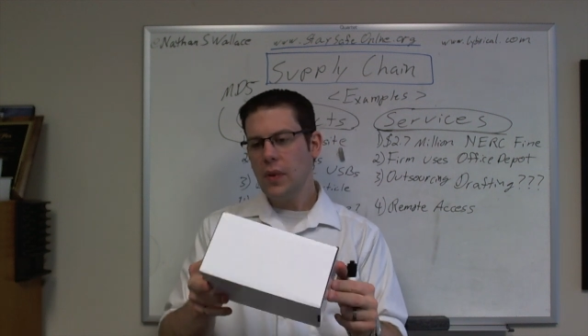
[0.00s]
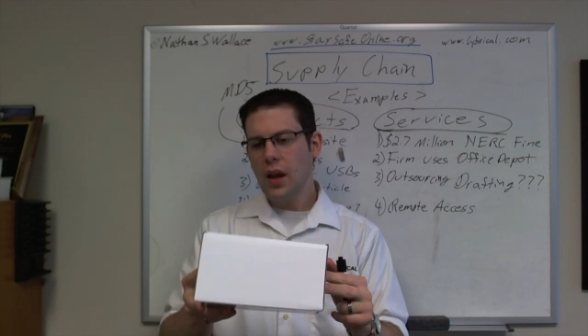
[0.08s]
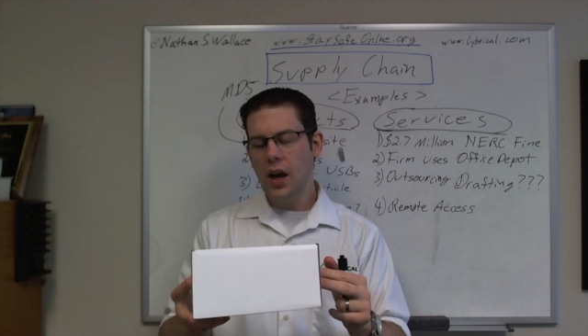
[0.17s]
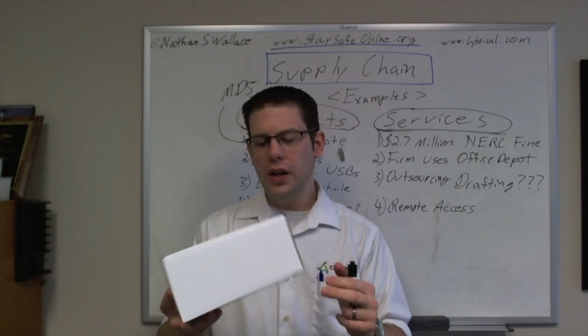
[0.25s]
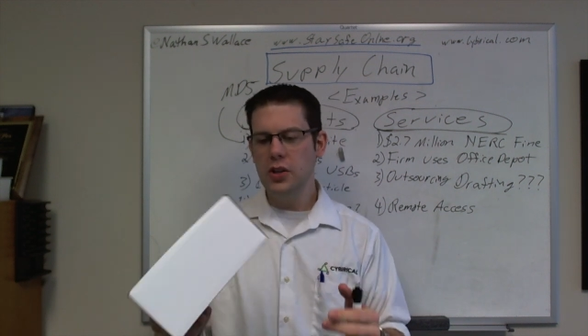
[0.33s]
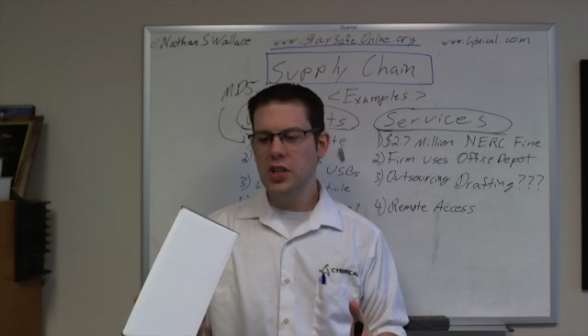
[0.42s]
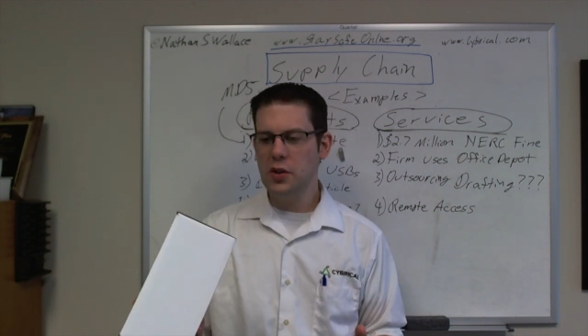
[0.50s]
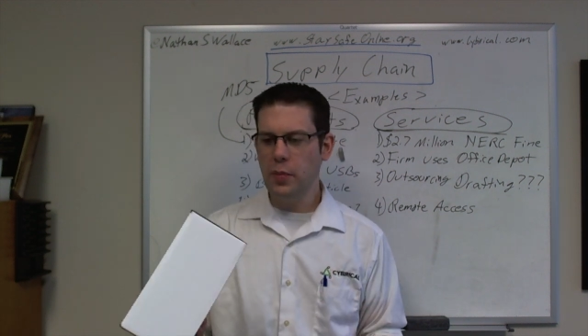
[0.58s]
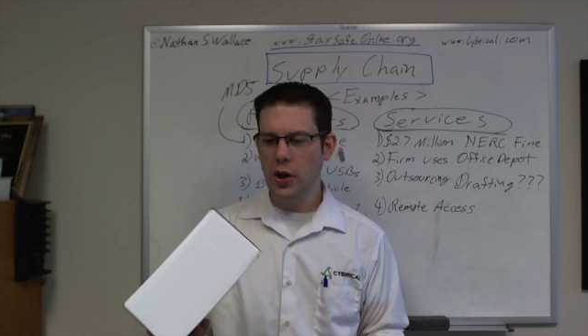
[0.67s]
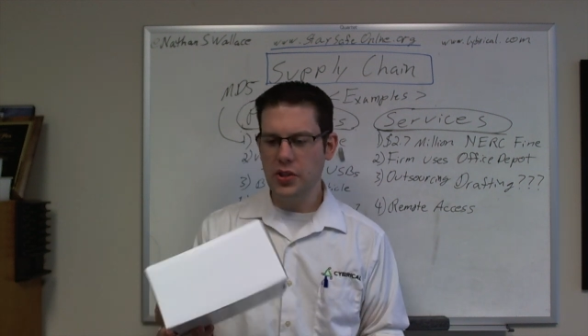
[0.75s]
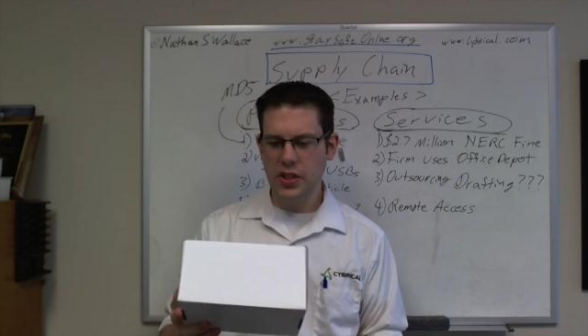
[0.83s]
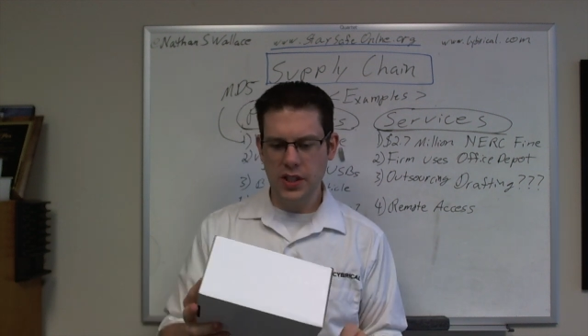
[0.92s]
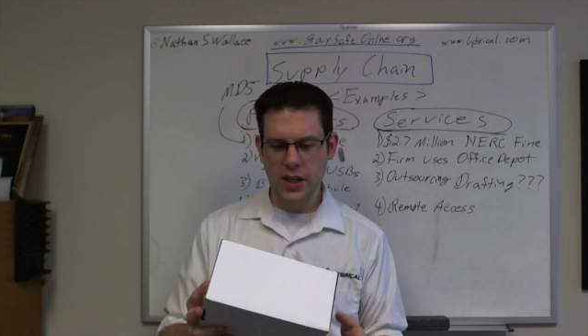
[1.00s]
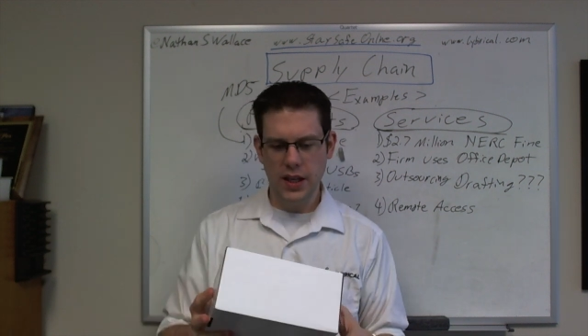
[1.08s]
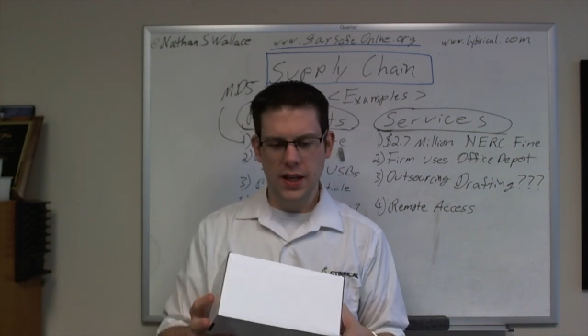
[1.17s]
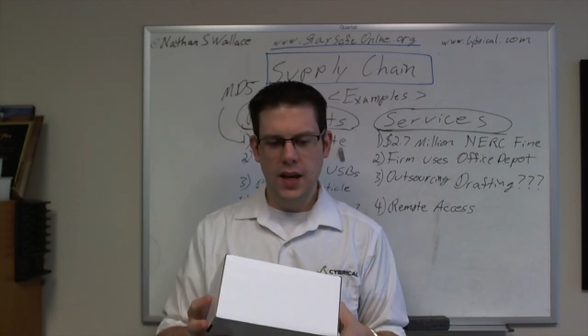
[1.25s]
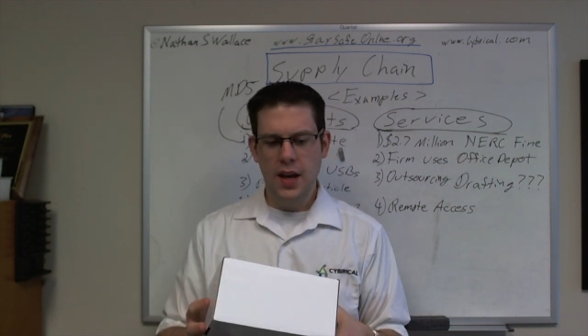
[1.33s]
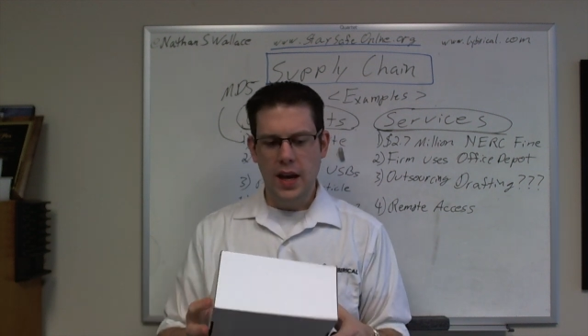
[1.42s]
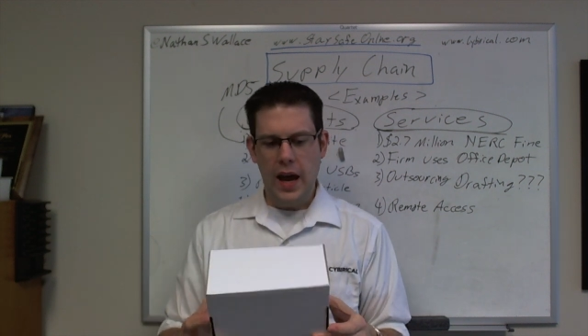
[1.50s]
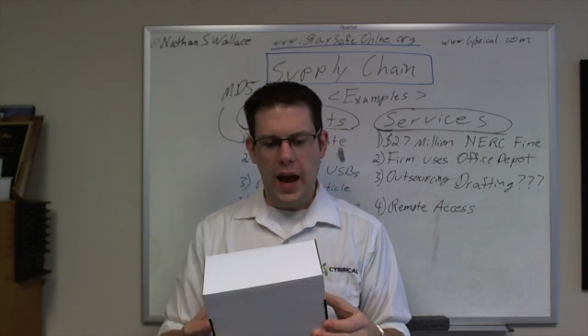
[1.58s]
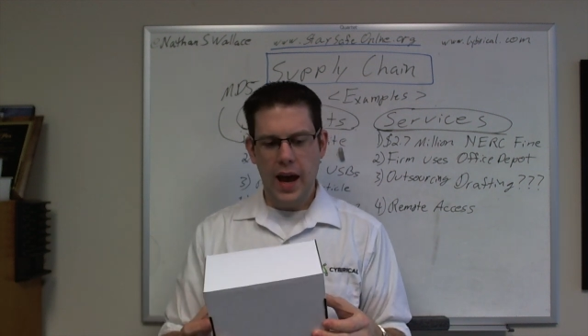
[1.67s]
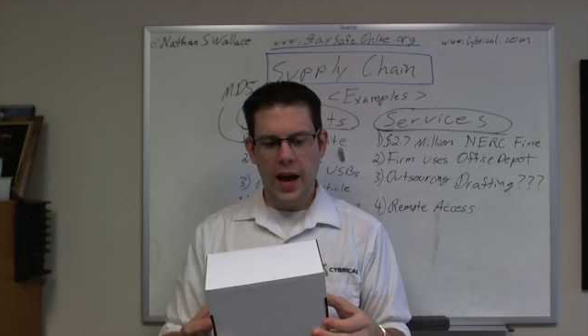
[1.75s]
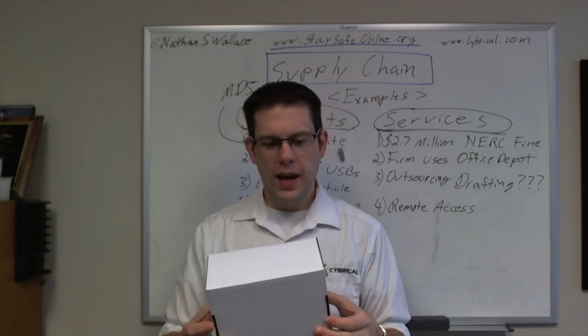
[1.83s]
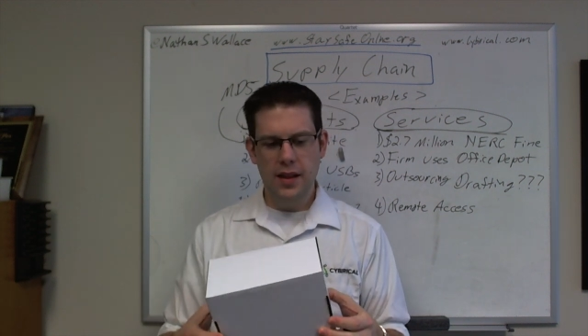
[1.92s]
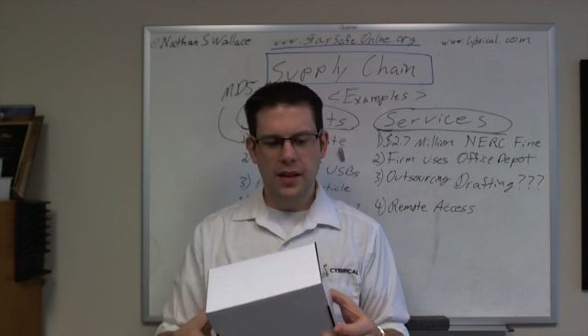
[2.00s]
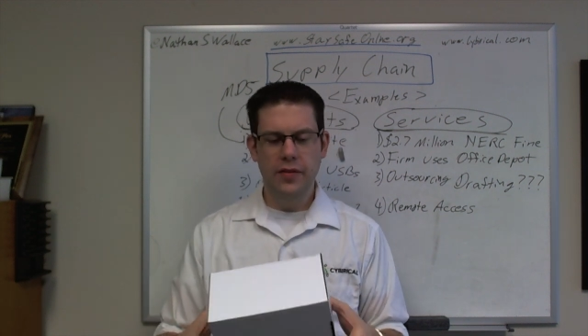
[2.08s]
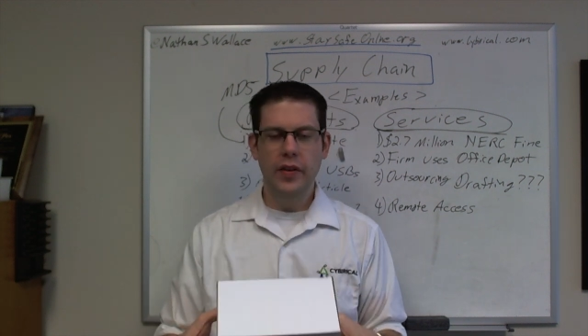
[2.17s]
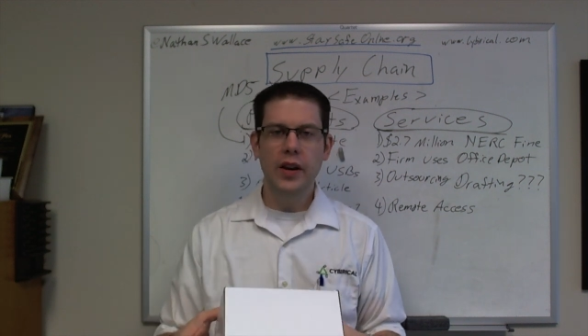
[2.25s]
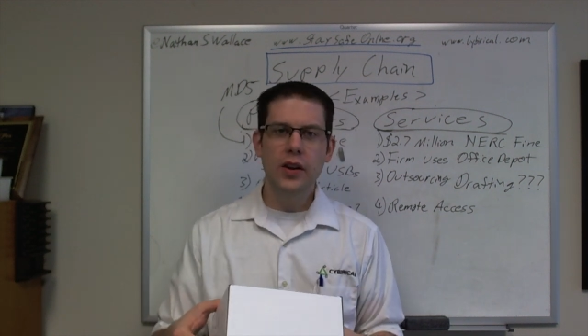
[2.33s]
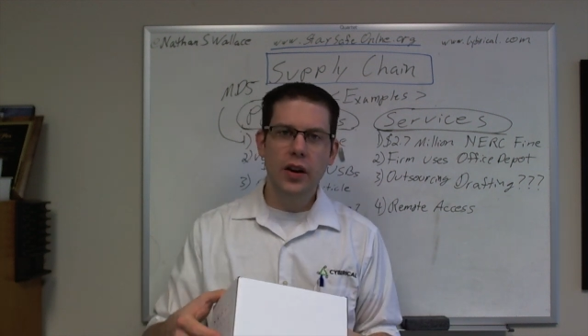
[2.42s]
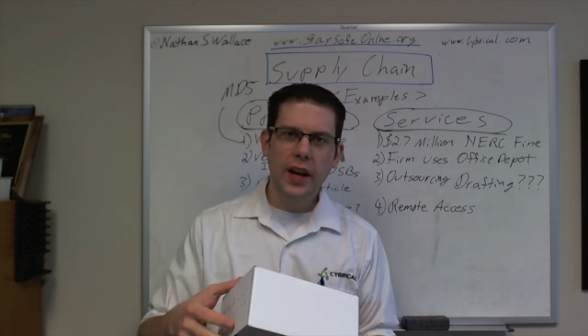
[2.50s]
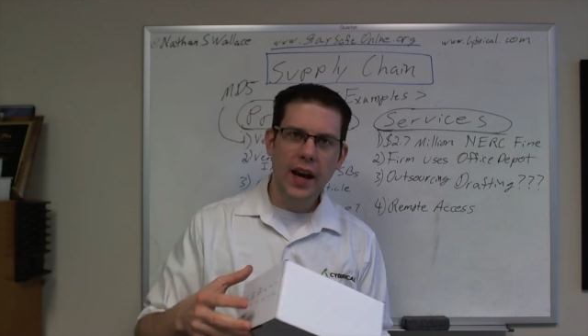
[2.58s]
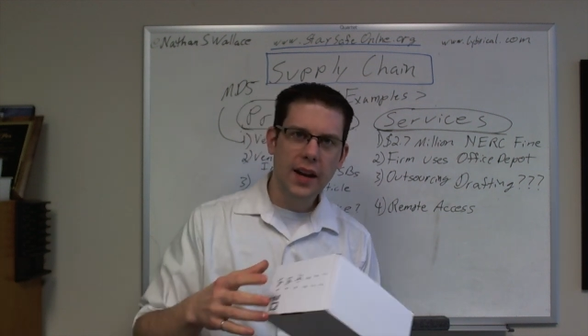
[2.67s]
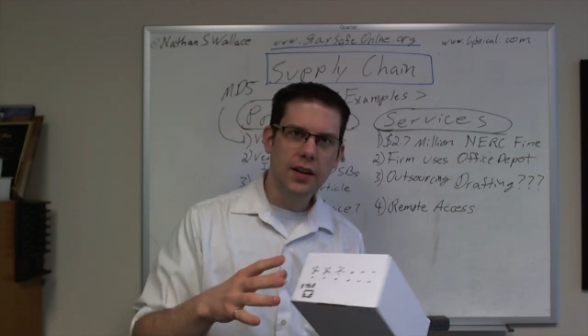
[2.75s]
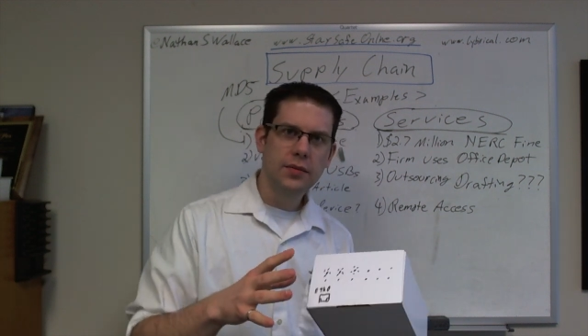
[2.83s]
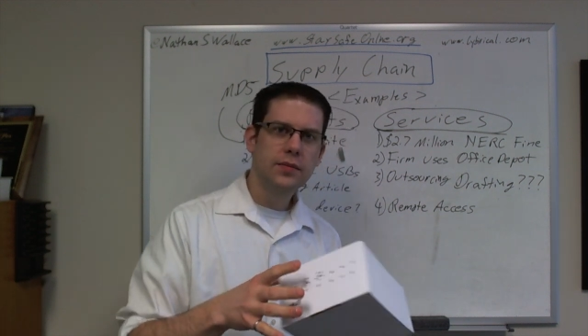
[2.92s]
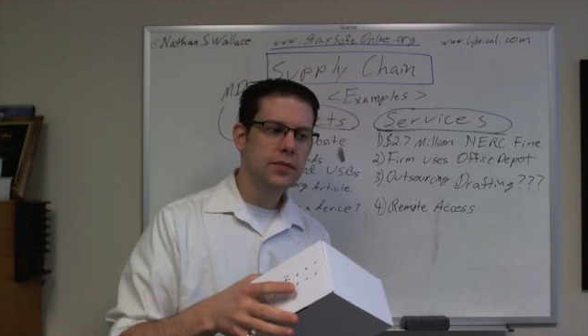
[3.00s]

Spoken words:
you just purchase it, and the vendor kind of,